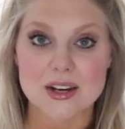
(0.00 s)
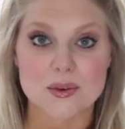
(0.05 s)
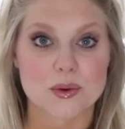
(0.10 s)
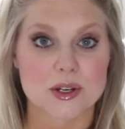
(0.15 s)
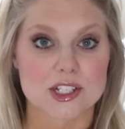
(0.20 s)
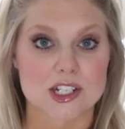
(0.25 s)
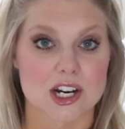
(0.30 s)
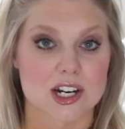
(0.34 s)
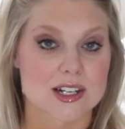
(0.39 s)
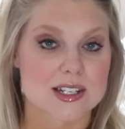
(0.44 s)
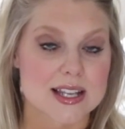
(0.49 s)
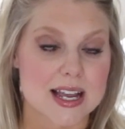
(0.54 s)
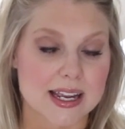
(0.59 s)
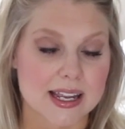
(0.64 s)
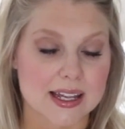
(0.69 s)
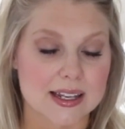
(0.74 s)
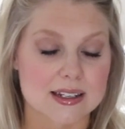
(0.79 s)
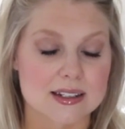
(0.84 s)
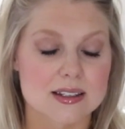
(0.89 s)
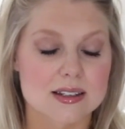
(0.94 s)
which our
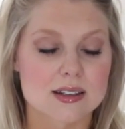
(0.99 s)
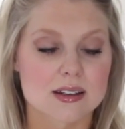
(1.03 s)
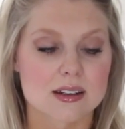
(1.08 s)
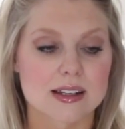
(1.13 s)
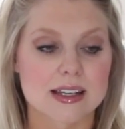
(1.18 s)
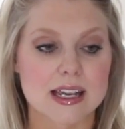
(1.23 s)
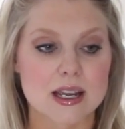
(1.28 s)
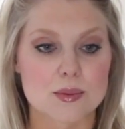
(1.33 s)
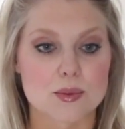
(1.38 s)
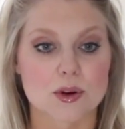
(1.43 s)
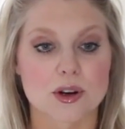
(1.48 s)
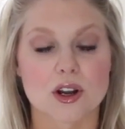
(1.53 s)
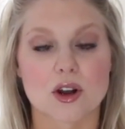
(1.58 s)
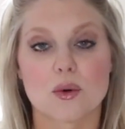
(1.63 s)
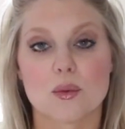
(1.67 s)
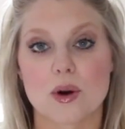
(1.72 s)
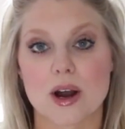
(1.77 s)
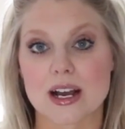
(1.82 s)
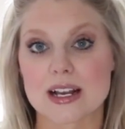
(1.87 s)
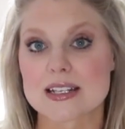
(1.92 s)
second
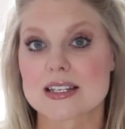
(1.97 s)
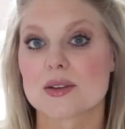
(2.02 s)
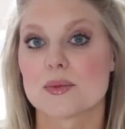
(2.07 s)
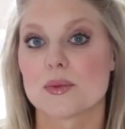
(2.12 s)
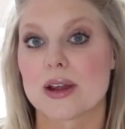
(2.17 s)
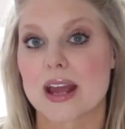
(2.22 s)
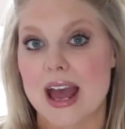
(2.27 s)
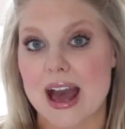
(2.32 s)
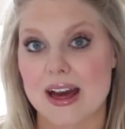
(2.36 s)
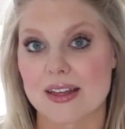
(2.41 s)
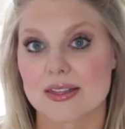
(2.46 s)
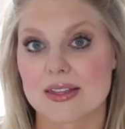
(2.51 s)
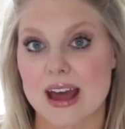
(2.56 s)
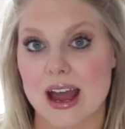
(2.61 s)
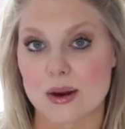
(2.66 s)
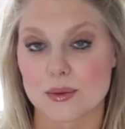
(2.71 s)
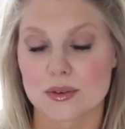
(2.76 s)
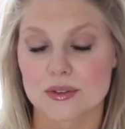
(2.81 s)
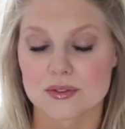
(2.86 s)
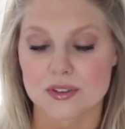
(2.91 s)
Gabriel was, and we had
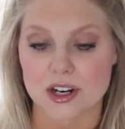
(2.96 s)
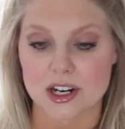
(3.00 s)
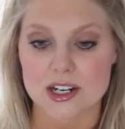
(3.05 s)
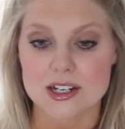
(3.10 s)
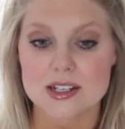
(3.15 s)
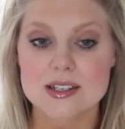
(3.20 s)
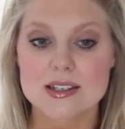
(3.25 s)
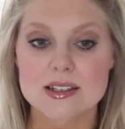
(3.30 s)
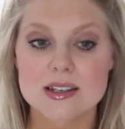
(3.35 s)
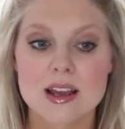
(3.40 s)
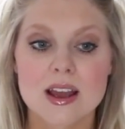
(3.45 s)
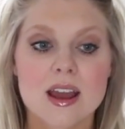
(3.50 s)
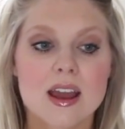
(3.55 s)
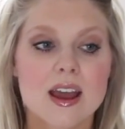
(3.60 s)
that reversed.